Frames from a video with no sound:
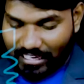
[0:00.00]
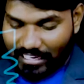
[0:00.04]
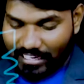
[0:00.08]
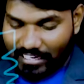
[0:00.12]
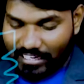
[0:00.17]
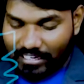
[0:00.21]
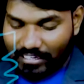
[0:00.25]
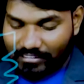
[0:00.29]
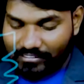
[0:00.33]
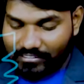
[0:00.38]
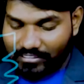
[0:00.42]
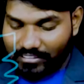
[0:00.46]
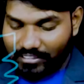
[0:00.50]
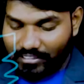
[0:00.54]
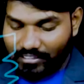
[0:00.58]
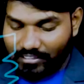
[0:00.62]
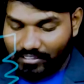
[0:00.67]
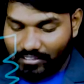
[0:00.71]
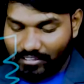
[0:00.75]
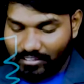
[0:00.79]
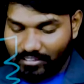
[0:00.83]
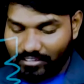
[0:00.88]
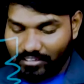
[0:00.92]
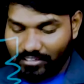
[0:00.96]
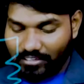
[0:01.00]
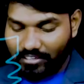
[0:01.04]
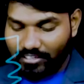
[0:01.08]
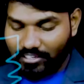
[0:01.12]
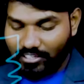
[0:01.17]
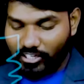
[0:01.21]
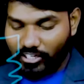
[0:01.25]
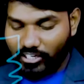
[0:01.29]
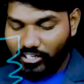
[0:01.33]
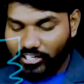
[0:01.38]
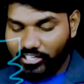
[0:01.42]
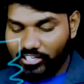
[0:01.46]
connected
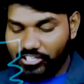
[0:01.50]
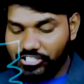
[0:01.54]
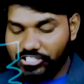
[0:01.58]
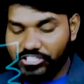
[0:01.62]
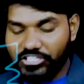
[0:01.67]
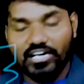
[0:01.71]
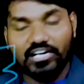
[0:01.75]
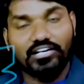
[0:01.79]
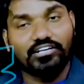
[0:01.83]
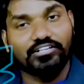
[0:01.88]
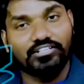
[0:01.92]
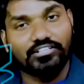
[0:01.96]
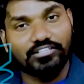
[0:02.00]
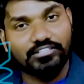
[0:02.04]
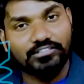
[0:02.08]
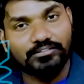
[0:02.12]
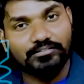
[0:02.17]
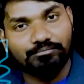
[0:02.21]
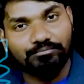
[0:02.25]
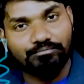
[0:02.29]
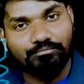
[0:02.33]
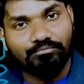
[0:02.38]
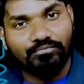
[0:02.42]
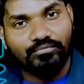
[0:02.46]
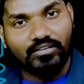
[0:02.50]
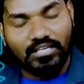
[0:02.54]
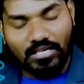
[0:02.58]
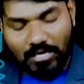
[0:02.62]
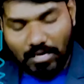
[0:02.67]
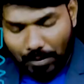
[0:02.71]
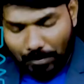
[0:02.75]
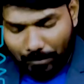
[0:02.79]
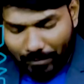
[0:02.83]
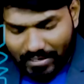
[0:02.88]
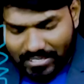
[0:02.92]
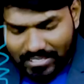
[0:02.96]
in shunt.
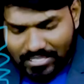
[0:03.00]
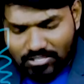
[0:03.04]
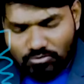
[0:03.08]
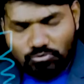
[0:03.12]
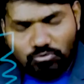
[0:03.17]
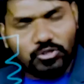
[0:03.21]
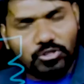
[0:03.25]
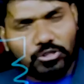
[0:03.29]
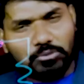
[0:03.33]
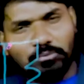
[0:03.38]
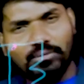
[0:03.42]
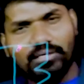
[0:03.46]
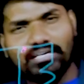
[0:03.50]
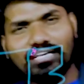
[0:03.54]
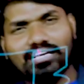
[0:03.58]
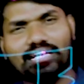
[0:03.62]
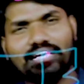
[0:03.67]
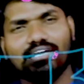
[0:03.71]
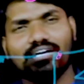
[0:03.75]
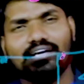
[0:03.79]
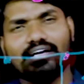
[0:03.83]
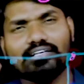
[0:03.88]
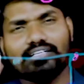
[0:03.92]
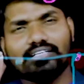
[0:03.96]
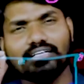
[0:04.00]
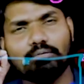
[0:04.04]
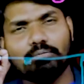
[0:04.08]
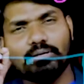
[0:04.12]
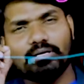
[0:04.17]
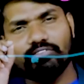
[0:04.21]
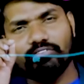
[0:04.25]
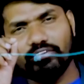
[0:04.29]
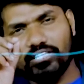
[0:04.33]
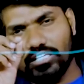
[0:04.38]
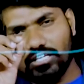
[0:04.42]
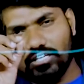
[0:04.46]
Means voltmeter connected
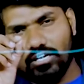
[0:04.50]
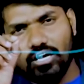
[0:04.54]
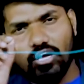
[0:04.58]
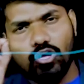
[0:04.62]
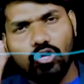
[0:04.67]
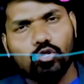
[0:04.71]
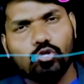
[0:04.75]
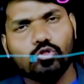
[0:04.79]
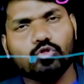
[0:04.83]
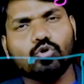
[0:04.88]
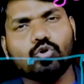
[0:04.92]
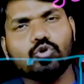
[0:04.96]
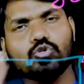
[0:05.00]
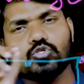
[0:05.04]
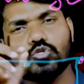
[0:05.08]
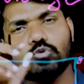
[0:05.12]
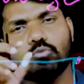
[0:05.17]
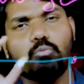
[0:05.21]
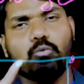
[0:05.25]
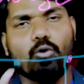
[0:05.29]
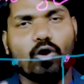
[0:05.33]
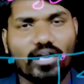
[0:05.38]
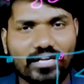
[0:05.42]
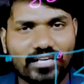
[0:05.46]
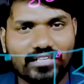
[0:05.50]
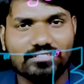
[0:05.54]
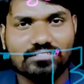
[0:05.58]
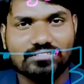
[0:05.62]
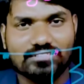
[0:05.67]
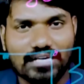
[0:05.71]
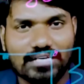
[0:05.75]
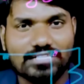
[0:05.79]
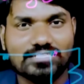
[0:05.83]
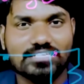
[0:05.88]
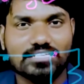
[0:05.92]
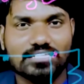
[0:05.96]
between those two
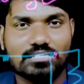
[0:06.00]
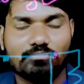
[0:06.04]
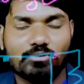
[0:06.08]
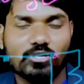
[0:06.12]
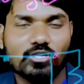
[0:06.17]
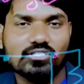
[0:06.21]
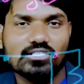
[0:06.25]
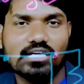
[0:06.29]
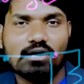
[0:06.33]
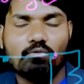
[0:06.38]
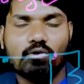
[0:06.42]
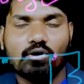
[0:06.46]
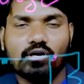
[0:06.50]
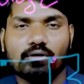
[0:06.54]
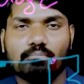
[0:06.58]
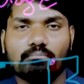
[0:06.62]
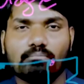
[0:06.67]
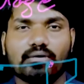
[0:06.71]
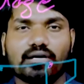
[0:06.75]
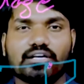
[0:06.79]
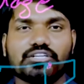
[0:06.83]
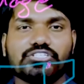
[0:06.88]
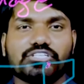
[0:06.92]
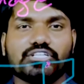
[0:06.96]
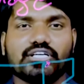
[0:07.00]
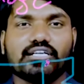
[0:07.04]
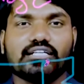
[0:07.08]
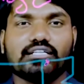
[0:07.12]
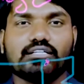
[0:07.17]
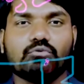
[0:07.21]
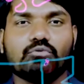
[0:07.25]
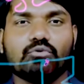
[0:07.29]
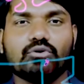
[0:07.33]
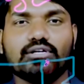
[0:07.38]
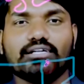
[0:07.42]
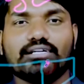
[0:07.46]
points. That's it, because I want to measure
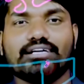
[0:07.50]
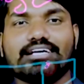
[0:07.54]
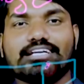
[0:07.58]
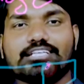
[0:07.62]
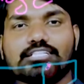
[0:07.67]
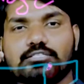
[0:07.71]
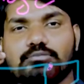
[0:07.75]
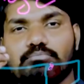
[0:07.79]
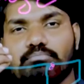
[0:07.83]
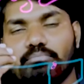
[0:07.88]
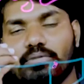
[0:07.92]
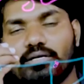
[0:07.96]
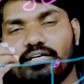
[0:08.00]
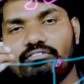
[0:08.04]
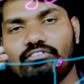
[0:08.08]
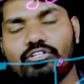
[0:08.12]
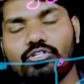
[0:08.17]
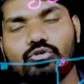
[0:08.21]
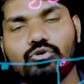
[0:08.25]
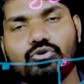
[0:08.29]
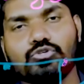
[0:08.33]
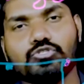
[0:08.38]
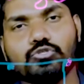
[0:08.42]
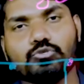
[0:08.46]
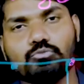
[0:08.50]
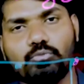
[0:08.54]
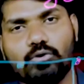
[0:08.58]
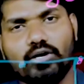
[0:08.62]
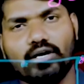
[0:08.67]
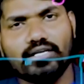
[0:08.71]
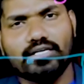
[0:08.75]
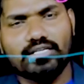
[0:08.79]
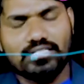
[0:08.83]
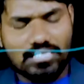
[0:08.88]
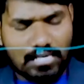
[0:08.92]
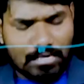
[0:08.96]
the voltage between those two
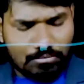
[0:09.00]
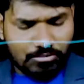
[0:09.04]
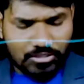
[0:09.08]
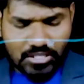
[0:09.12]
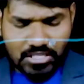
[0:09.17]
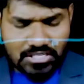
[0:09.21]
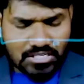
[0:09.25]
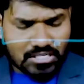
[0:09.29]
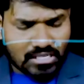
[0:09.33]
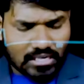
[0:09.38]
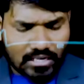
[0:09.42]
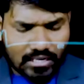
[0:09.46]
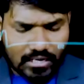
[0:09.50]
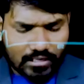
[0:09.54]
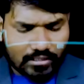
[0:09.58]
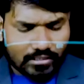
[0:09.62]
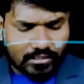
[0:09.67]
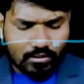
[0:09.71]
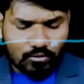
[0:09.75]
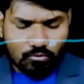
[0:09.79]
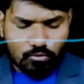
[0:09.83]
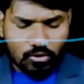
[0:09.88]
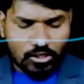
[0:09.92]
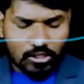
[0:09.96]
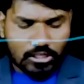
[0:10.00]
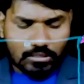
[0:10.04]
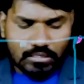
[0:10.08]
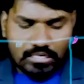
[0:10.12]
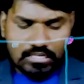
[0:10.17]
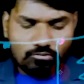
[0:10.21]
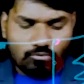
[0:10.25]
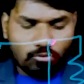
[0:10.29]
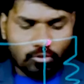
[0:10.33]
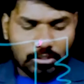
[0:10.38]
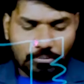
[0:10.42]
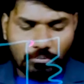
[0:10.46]
points. I'm just connecting
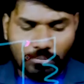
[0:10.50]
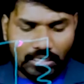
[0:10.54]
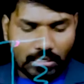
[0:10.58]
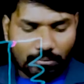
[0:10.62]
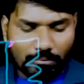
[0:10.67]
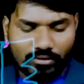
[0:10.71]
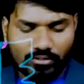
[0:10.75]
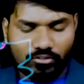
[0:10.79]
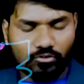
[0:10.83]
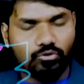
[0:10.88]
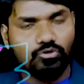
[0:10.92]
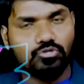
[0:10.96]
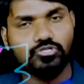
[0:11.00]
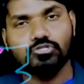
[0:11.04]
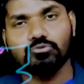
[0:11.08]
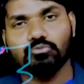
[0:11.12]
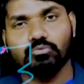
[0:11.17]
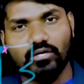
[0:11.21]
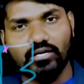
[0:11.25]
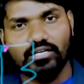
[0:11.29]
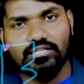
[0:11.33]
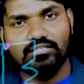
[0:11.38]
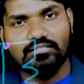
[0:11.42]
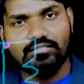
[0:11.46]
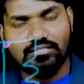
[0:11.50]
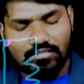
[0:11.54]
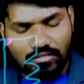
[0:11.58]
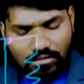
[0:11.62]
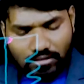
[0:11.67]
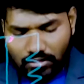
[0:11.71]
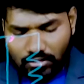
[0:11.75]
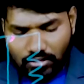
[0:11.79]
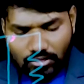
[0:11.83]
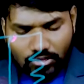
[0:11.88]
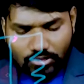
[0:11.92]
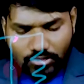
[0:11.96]
voltmeter between those two points.
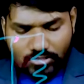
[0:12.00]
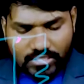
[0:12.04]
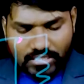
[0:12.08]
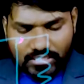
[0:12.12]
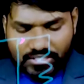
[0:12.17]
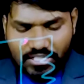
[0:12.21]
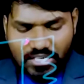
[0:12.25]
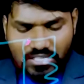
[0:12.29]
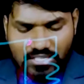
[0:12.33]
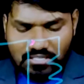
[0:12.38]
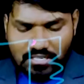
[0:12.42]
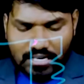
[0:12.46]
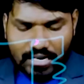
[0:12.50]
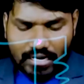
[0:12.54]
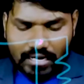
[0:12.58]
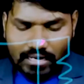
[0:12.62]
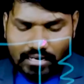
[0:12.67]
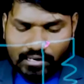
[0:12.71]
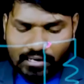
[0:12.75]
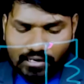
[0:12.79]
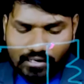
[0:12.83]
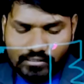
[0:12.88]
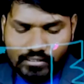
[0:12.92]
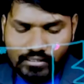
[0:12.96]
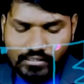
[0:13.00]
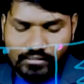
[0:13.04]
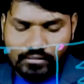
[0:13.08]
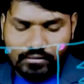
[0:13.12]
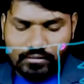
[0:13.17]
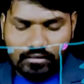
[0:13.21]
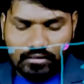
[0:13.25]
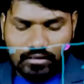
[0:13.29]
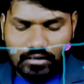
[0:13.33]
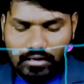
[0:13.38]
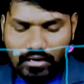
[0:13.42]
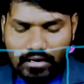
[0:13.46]
See, just like
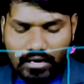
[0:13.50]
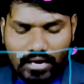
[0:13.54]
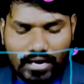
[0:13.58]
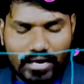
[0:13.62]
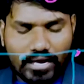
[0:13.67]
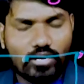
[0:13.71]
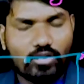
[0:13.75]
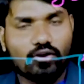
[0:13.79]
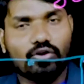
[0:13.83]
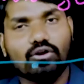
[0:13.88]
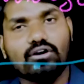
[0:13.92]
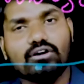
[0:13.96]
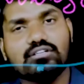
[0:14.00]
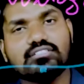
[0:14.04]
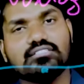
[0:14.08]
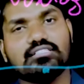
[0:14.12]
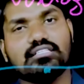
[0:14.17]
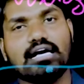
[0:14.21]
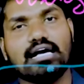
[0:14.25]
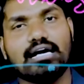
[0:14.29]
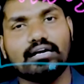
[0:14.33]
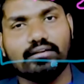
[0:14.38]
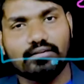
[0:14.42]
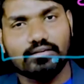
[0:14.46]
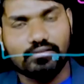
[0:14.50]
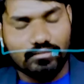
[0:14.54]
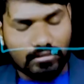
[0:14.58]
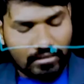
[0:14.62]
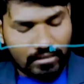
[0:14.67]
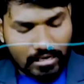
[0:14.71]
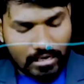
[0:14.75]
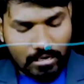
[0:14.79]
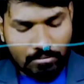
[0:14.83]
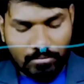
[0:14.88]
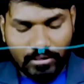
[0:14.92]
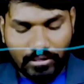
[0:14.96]
connecting across
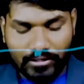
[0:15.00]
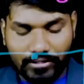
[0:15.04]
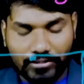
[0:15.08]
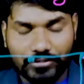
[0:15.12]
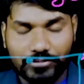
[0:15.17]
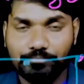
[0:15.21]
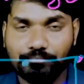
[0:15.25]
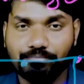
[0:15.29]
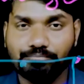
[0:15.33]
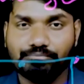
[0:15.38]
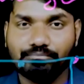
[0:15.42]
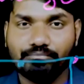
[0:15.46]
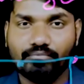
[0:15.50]
that element,